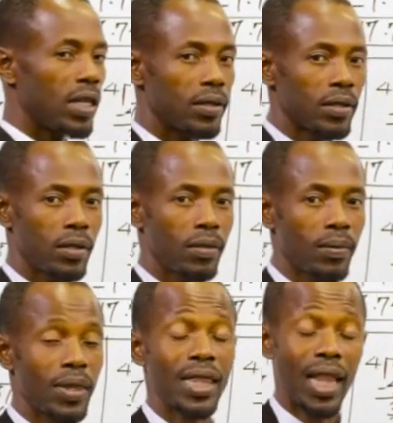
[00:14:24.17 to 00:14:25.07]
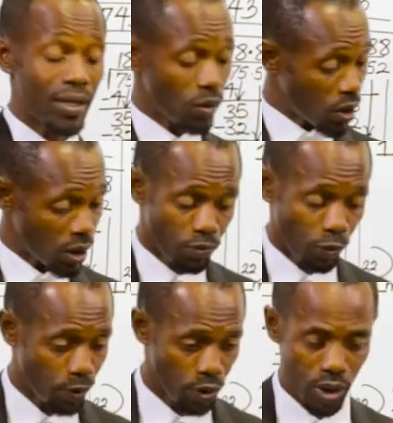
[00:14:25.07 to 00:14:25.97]
days. That's just the
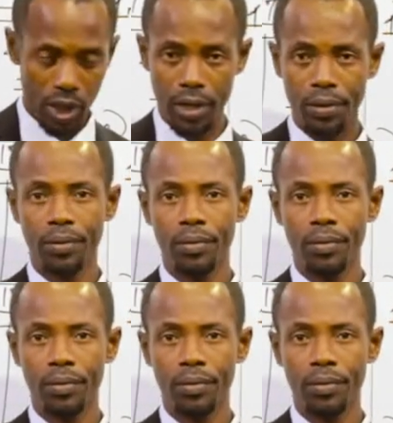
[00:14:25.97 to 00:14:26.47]
proportion there.